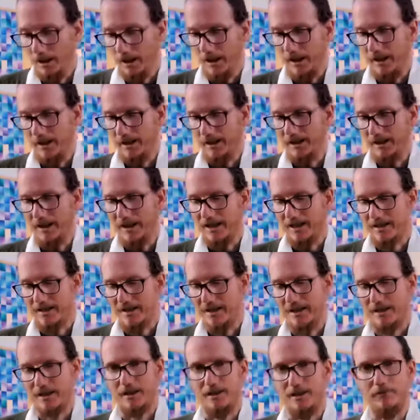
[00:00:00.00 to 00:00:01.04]
And in that
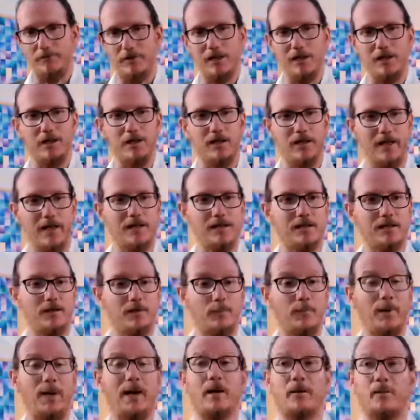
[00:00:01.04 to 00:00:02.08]
sense, it really connects to
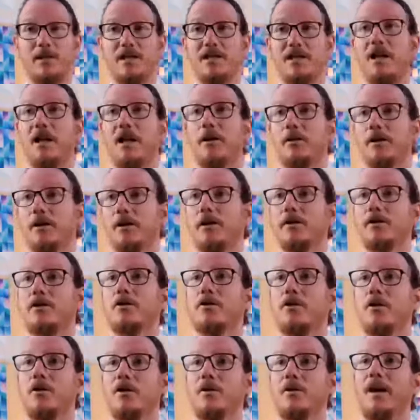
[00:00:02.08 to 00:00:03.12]
the paramita we're going to
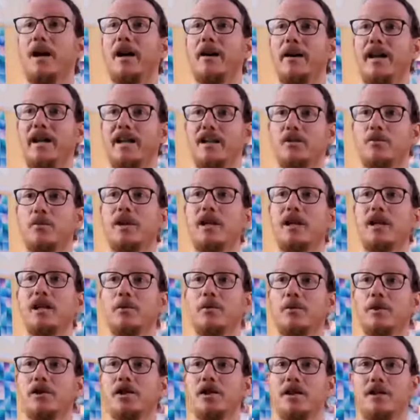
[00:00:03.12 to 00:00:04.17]
talk about next week,
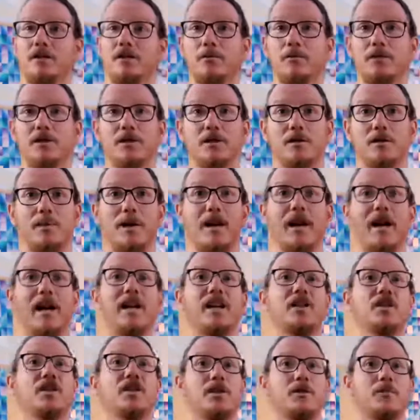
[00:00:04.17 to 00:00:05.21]
which is about
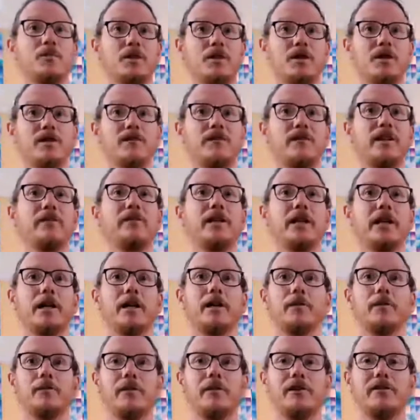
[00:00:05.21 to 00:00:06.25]
energy, which is
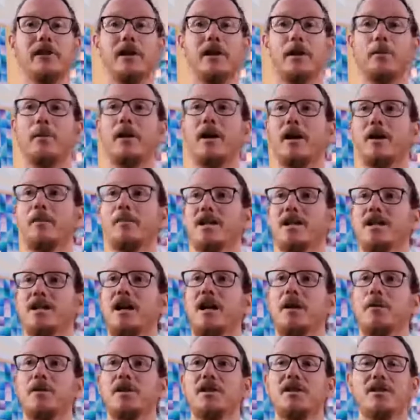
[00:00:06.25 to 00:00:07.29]
virya
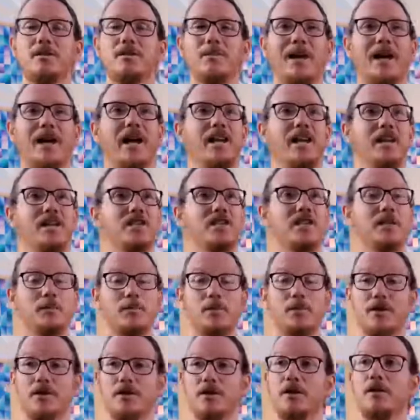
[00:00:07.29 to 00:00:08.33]
paramita, which is about energy in
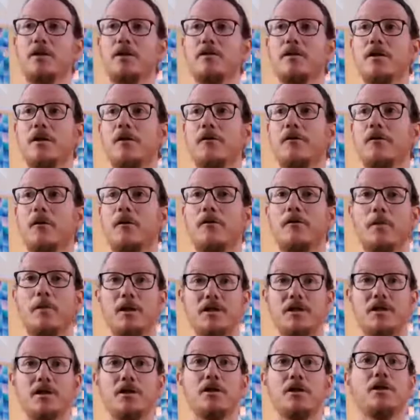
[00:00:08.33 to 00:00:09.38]
pursuit of
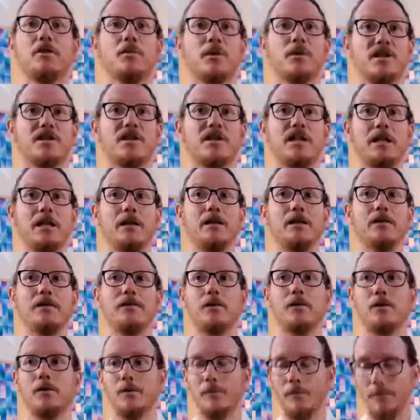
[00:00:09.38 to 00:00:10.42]
what's good, what's
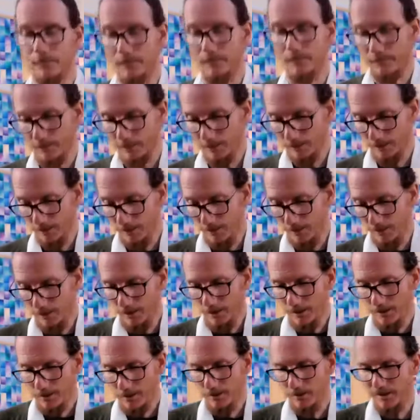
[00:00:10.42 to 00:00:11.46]
skillful.
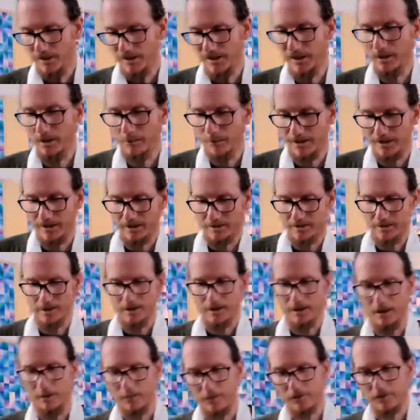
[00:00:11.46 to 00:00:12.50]
So in that way,
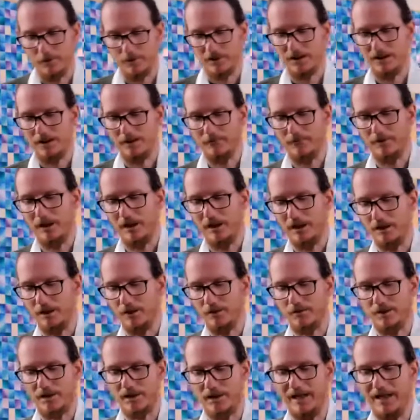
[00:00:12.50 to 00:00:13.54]
Amoghasiddhi really
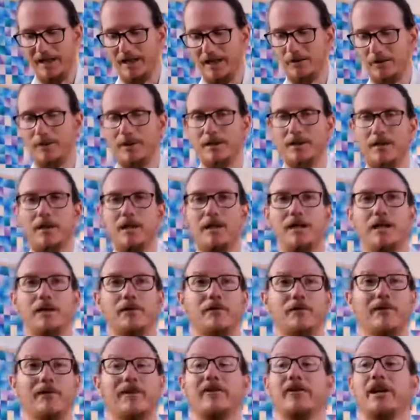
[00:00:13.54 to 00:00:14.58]
goes together with the
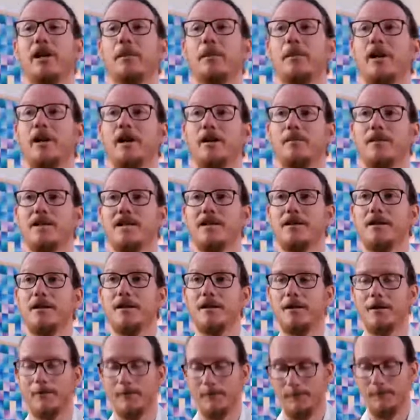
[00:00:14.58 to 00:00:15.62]
virya paramita.